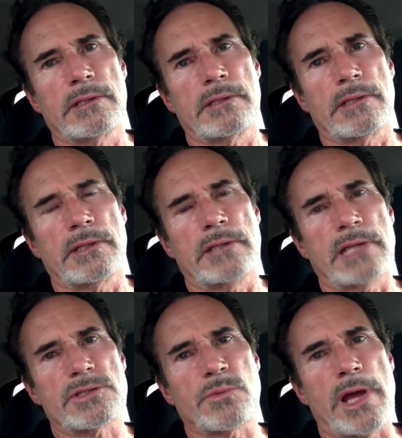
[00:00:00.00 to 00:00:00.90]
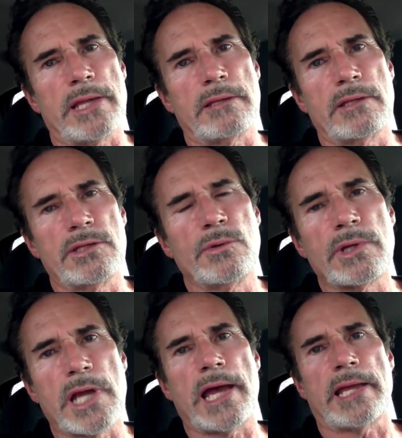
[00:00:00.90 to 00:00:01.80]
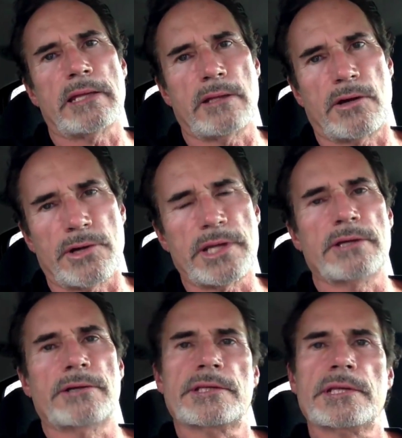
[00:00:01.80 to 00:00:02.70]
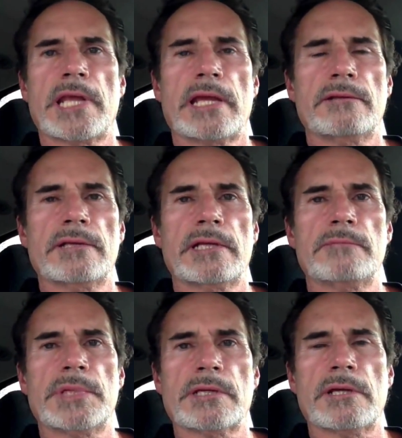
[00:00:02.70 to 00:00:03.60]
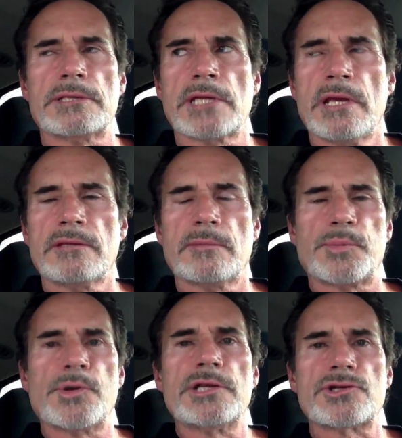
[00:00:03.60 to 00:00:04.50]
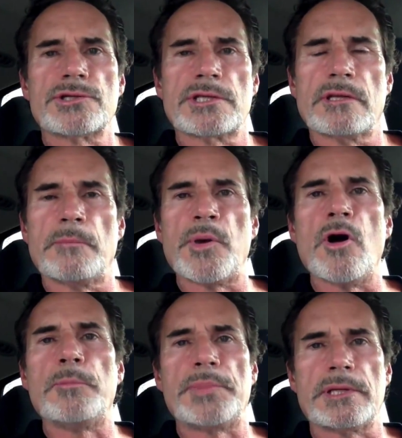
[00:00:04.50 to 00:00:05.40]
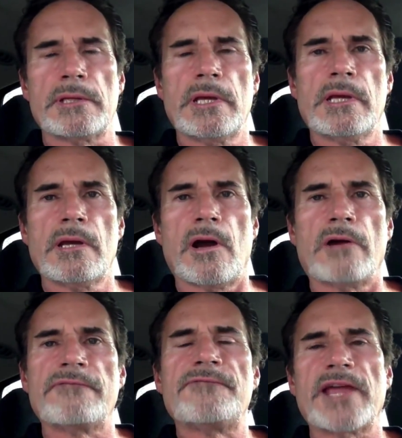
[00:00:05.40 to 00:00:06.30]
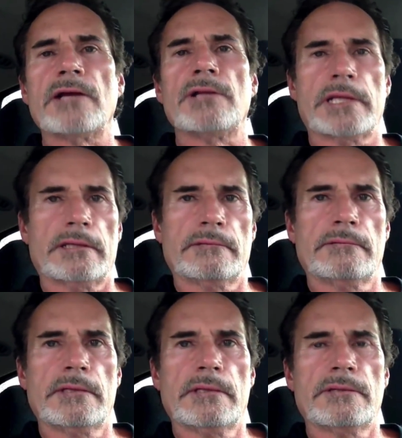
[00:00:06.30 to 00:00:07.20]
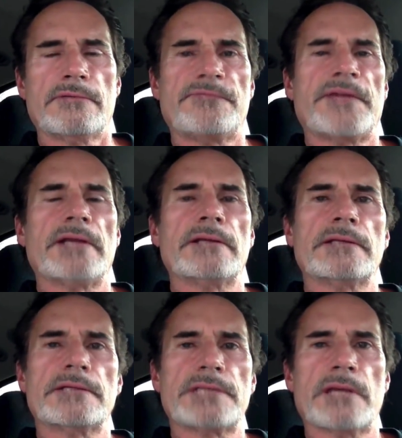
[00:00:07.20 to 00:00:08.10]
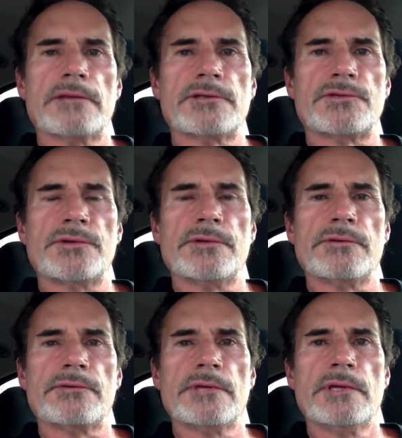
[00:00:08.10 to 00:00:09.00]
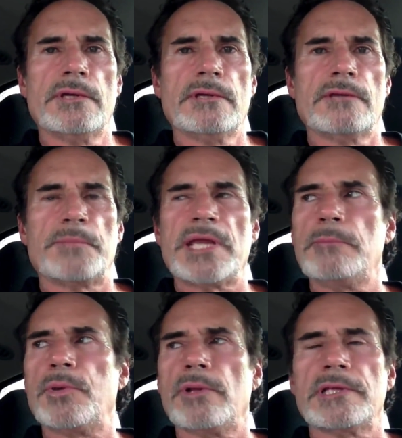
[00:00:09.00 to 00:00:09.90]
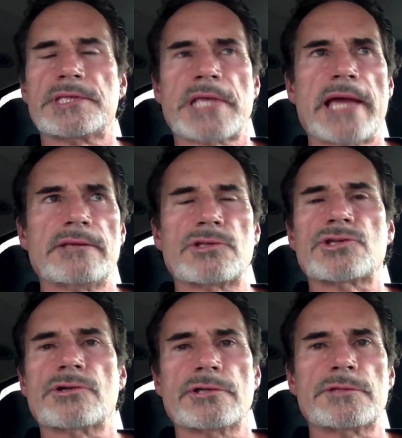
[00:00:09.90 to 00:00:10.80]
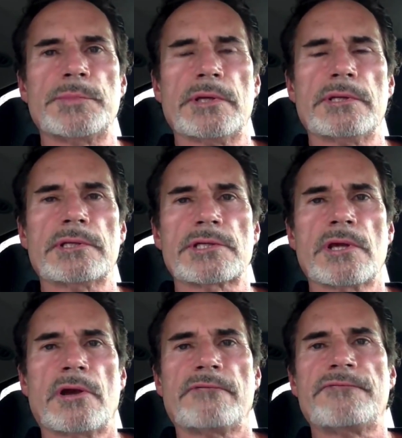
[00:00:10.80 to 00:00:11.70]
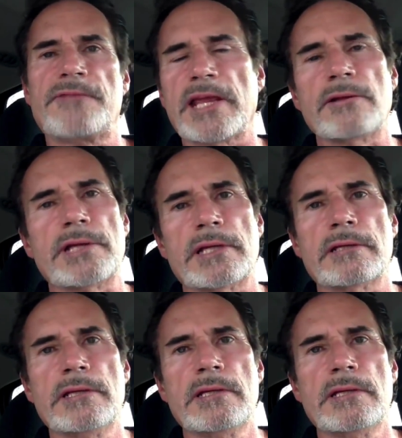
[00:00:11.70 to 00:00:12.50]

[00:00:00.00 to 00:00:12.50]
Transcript: And that's why you and I are here today, Lynn, because the preachers in the pulpit are failing. They're failing to tell the truth. The people inside the church buildings are failing.